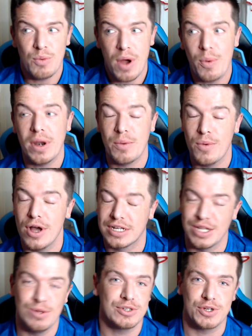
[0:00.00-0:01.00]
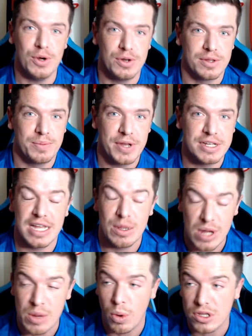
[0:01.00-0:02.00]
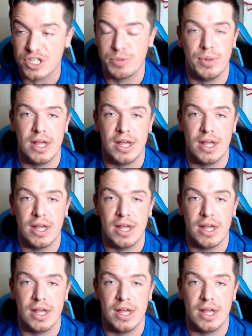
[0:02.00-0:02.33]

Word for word: when it works, it looks good because he, he, wants to play